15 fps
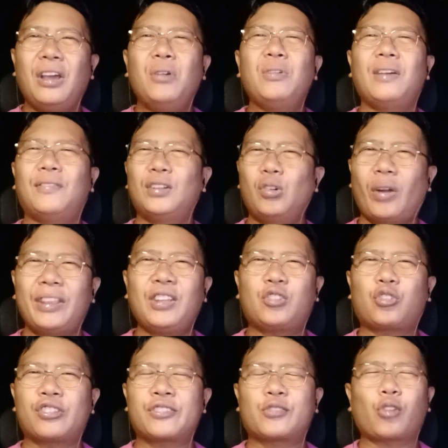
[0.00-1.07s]
We have already
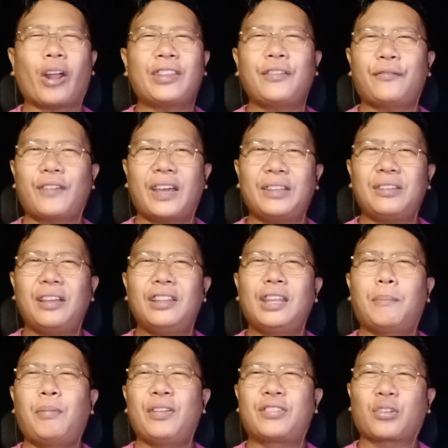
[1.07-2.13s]
stratified the
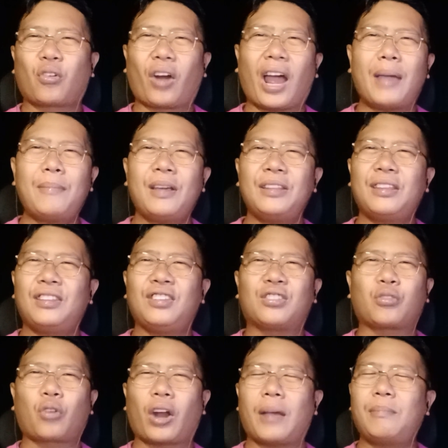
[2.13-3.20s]
prescribed and the
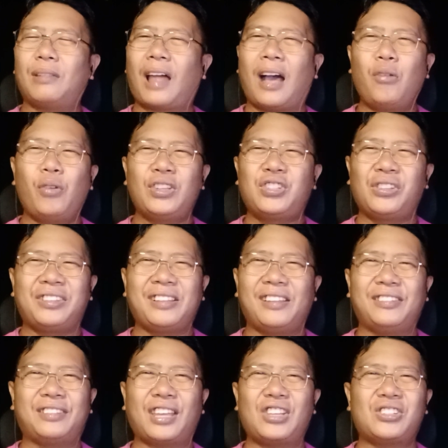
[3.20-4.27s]
described language
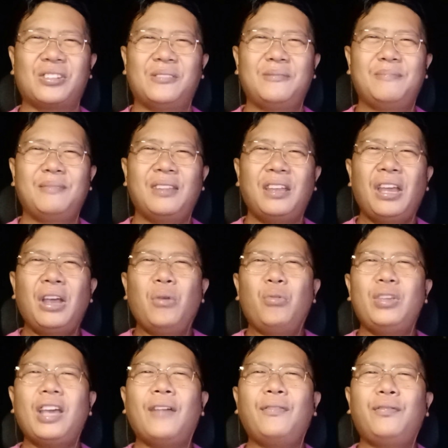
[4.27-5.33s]
utilization.
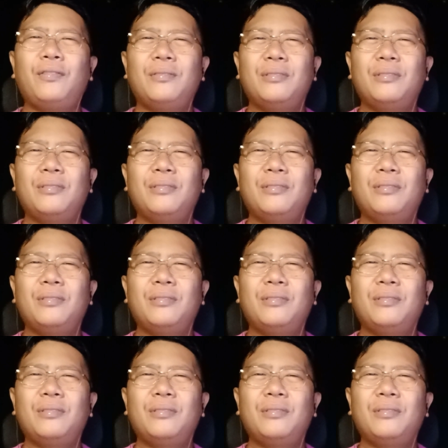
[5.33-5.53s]
We have